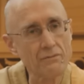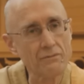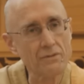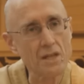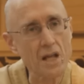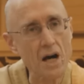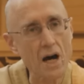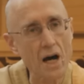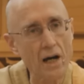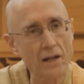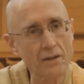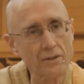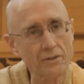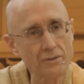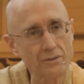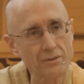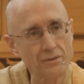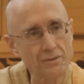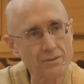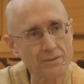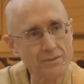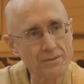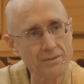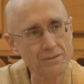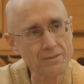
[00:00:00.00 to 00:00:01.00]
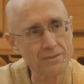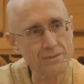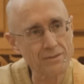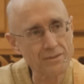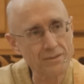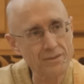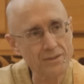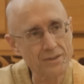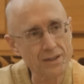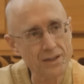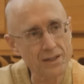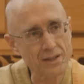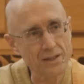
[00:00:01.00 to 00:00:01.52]
not
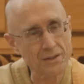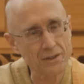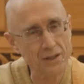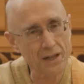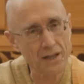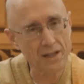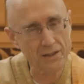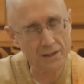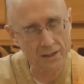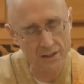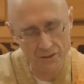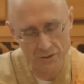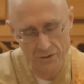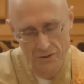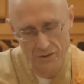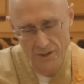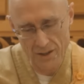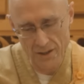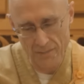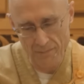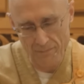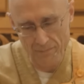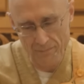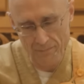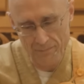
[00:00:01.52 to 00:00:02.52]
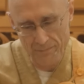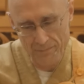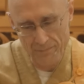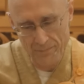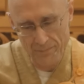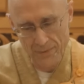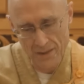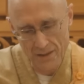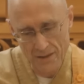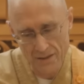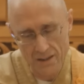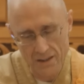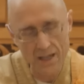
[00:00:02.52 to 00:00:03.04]
taken that next step.
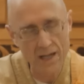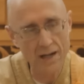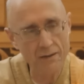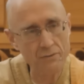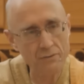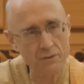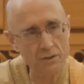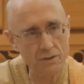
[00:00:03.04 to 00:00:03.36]
They haven't